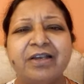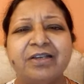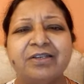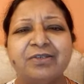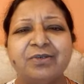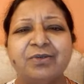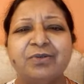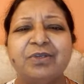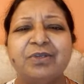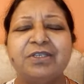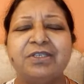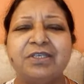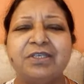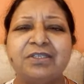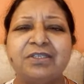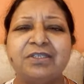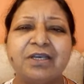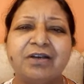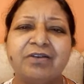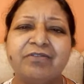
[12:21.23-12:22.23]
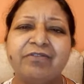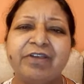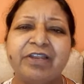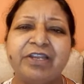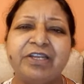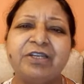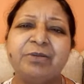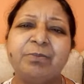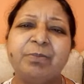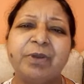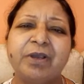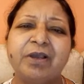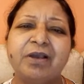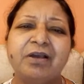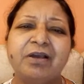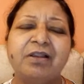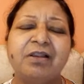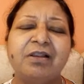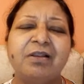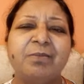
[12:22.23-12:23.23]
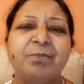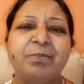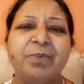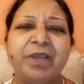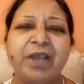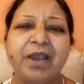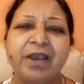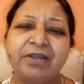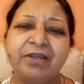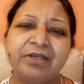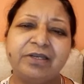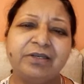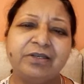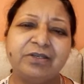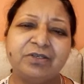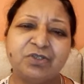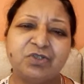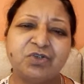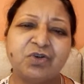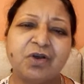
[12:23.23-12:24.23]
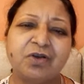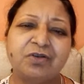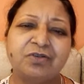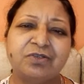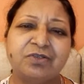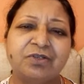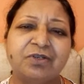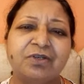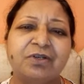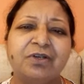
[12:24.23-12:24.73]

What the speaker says: So this is a very typical PID discharge.